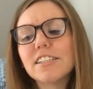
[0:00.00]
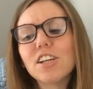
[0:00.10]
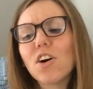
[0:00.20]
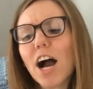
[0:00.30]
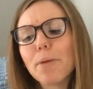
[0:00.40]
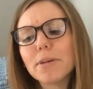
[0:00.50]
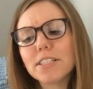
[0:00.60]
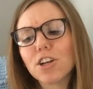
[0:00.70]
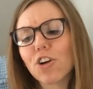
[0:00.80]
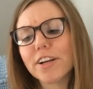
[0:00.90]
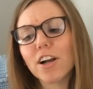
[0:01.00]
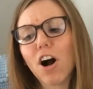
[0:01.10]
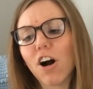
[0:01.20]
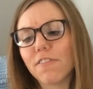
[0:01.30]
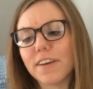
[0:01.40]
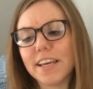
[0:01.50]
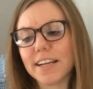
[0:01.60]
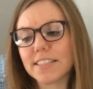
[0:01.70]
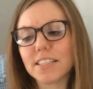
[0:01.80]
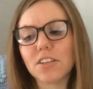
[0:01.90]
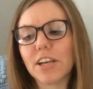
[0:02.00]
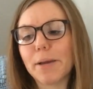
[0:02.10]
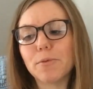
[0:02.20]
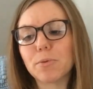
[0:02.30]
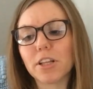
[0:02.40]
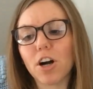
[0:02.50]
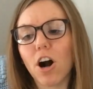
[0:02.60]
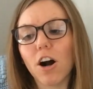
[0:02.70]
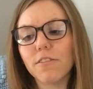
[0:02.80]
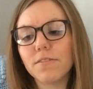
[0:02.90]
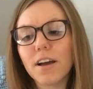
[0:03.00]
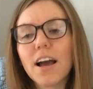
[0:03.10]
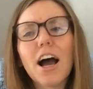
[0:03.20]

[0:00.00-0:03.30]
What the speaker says: "Now I must hurry off," he exclaimed with a cough.